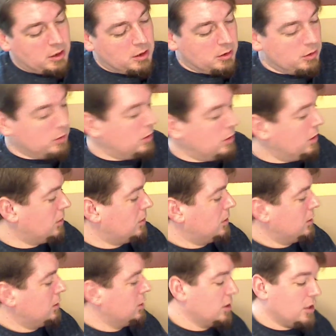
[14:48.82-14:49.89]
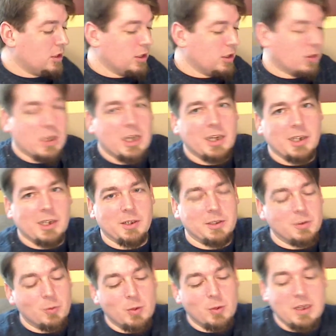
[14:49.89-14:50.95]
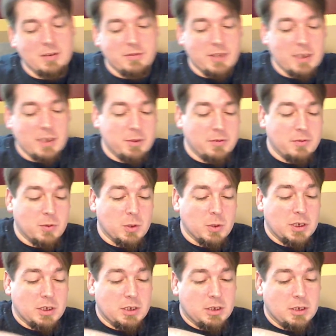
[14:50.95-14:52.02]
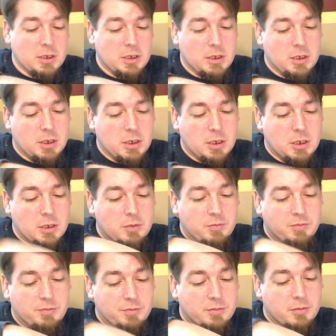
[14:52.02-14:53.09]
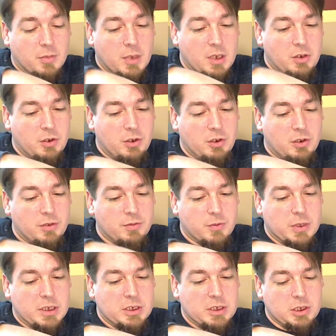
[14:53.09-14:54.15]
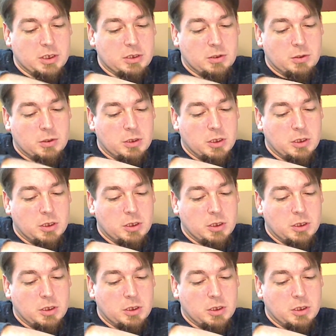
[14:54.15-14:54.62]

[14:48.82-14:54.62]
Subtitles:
Do a little 100-watt vaping for you. This is the Freak Show.